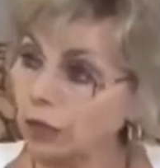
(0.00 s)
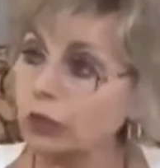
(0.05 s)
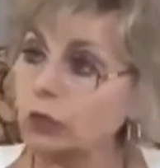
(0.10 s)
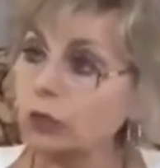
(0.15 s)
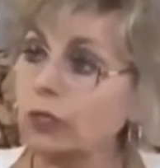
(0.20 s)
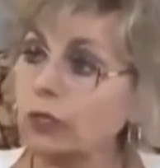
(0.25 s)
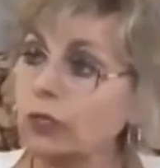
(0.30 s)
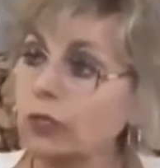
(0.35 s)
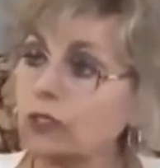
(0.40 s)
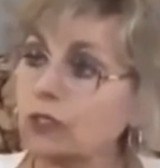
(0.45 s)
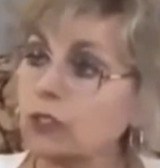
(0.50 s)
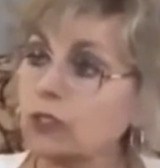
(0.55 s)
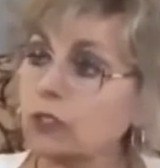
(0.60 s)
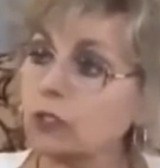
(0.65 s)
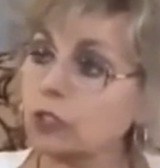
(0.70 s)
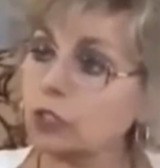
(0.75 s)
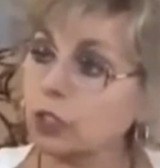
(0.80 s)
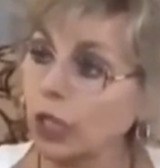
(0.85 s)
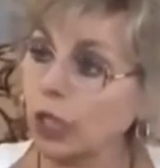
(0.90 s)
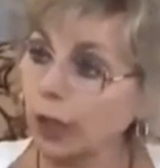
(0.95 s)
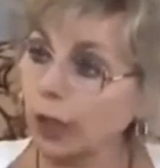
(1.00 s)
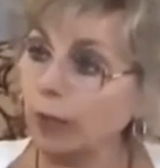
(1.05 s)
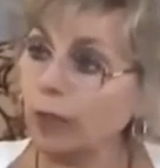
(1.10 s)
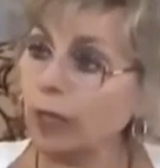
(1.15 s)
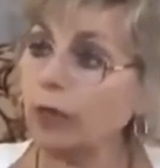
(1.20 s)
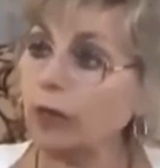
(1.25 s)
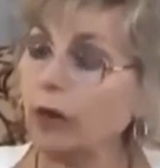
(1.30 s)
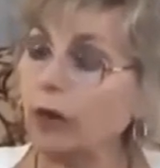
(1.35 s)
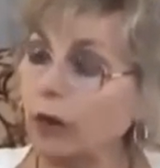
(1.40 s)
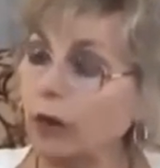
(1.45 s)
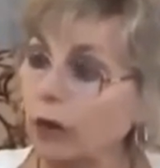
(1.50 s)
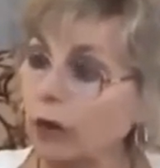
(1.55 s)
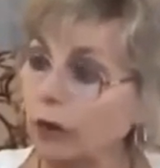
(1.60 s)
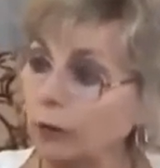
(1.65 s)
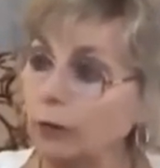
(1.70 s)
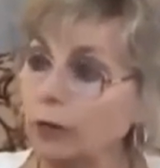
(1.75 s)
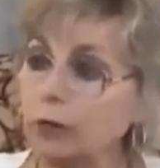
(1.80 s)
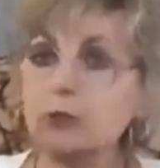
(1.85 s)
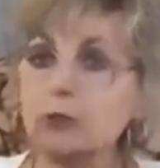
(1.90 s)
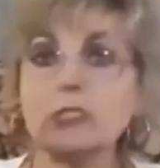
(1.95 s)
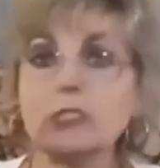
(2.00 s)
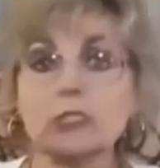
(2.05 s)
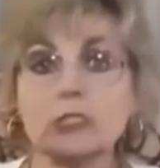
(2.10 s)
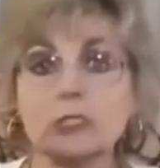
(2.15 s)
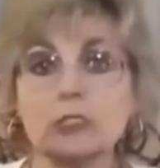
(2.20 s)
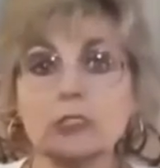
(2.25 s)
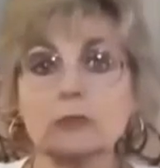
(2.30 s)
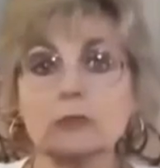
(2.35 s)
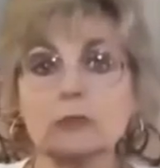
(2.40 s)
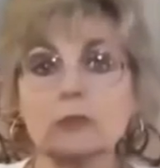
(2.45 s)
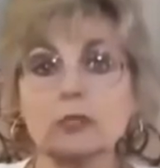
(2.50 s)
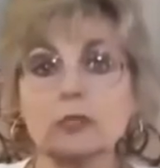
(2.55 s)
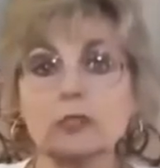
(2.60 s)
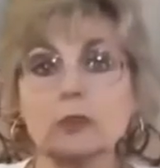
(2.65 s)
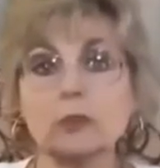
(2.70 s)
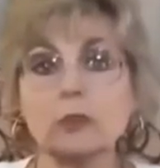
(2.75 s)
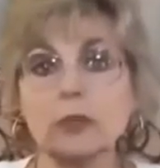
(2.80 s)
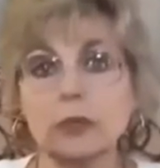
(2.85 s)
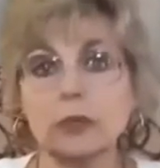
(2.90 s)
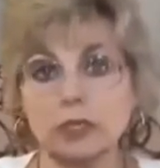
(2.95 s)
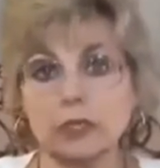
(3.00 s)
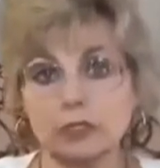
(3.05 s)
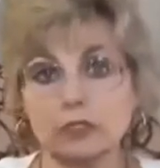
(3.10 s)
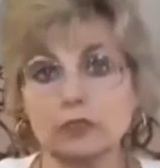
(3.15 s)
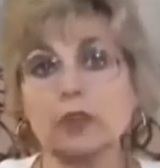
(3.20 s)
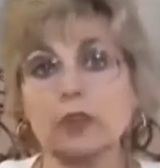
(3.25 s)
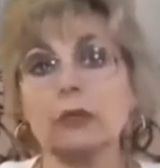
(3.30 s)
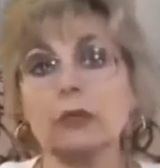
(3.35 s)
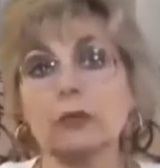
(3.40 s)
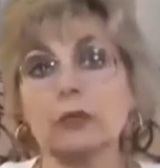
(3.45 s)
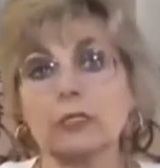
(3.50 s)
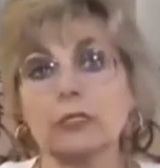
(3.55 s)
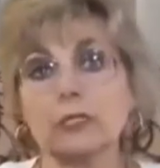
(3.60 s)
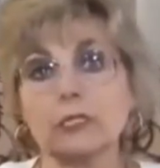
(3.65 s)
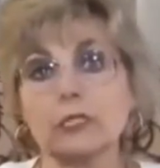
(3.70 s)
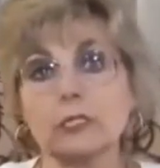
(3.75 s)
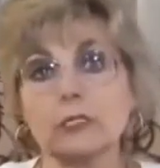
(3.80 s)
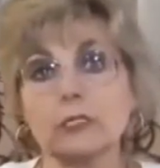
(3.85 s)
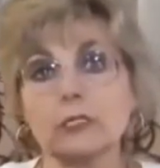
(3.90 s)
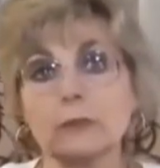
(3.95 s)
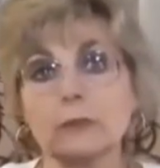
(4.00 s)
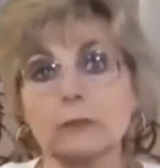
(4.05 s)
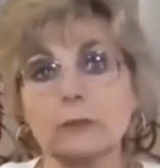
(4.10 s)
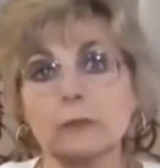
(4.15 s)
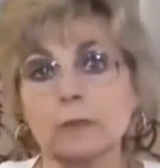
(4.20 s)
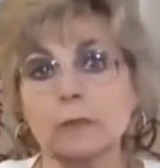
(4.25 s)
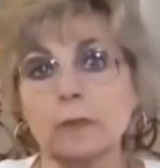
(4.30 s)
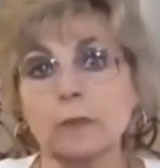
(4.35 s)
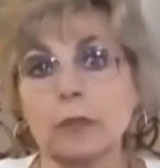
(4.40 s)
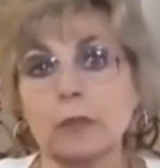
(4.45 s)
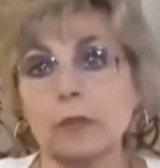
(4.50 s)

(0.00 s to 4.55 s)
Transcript: what they're doing is they're jamming our immune systems with these frequencies.